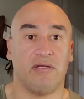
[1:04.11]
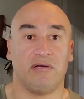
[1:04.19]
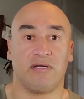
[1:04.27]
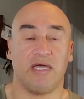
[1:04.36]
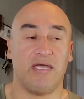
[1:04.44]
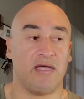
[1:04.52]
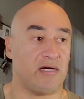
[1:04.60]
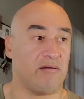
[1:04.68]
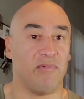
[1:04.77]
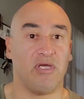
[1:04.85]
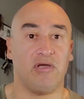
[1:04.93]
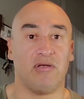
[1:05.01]
Okay,
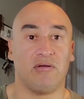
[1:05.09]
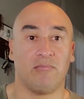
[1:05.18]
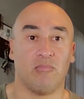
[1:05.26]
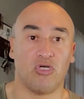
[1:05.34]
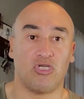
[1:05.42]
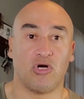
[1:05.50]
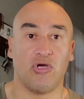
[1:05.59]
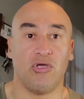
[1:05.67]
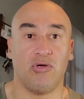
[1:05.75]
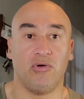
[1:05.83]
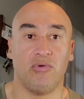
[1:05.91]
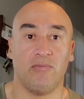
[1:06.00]
I'm gonna show
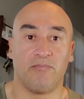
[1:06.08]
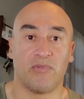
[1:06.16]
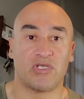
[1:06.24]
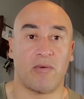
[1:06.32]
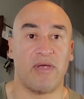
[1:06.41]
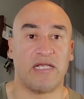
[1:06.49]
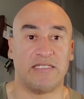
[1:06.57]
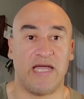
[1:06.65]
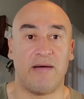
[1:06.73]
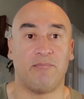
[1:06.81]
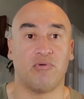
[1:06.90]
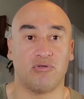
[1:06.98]
you some
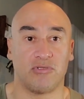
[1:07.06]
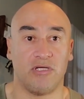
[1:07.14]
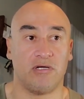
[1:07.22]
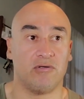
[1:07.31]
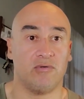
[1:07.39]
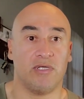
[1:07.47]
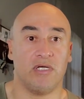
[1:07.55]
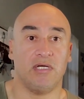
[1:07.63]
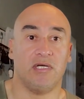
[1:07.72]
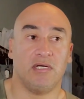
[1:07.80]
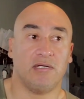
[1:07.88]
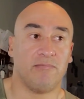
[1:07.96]
examples.
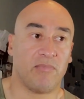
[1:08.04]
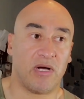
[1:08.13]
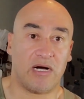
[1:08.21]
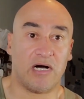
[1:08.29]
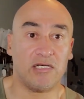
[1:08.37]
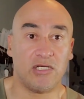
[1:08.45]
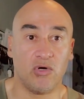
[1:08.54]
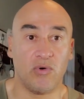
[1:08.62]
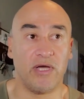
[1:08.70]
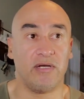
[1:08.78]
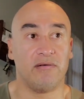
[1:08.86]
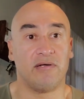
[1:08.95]
How I do
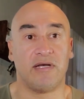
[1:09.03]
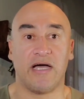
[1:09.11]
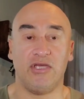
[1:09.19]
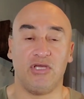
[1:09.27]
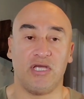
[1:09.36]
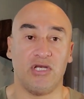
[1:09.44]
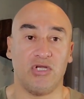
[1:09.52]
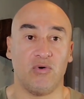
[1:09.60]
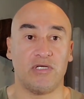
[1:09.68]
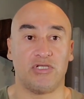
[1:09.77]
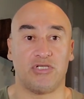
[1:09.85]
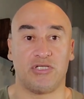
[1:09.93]
it. Now you can do
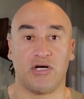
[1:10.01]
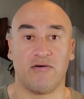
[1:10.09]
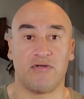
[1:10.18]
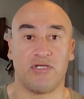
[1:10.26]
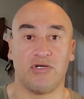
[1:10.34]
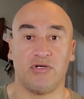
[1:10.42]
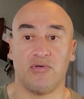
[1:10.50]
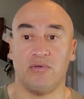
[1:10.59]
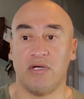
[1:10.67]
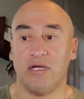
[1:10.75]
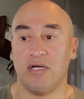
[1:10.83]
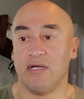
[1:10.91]
it yourself too.
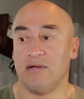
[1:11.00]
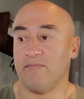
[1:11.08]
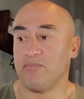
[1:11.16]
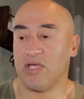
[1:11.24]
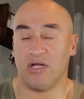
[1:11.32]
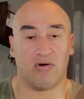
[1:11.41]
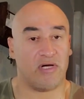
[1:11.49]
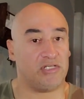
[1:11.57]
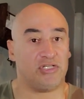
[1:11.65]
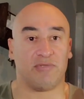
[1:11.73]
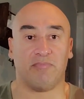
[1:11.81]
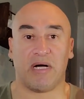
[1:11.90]
It's
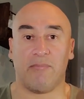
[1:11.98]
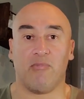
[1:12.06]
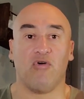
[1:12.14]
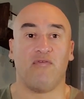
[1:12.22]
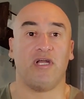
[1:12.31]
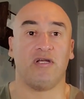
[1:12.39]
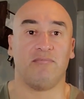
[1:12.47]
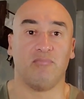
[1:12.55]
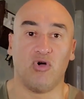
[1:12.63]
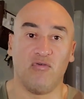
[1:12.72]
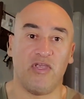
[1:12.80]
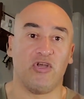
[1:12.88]
just by
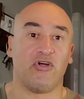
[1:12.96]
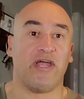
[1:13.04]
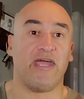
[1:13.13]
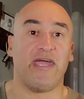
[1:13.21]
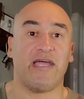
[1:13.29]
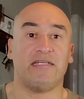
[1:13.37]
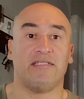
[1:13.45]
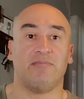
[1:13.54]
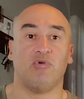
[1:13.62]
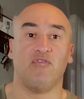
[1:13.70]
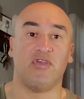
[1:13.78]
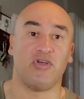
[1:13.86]
moving your hands,
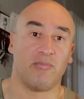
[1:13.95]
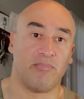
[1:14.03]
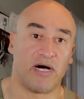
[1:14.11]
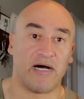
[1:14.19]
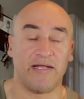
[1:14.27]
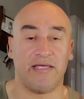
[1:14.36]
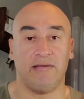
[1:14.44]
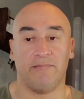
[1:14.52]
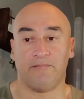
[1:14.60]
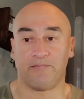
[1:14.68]
moving your body.